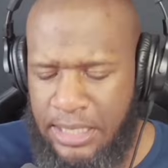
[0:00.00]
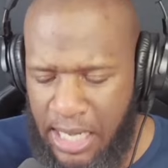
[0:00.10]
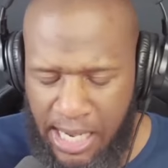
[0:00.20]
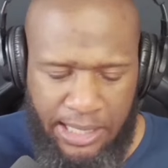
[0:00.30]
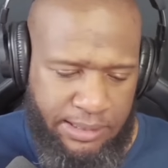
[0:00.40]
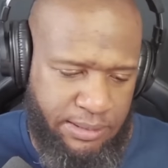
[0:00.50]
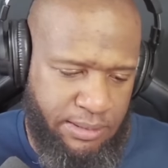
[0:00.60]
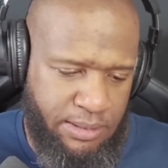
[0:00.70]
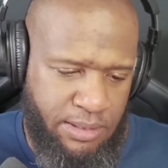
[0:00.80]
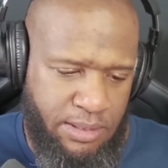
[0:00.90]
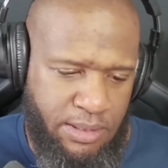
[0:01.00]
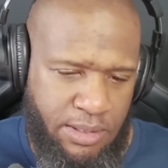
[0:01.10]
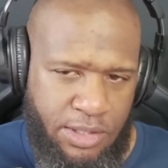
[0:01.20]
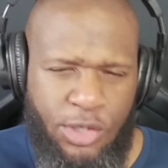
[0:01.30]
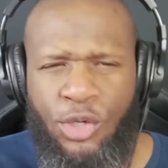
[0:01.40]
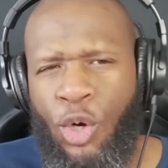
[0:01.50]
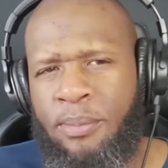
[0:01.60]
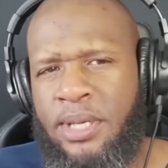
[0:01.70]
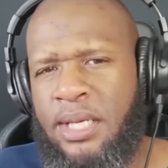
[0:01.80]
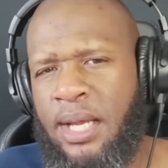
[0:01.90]
Ah. You know
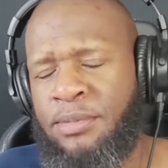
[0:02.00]
me.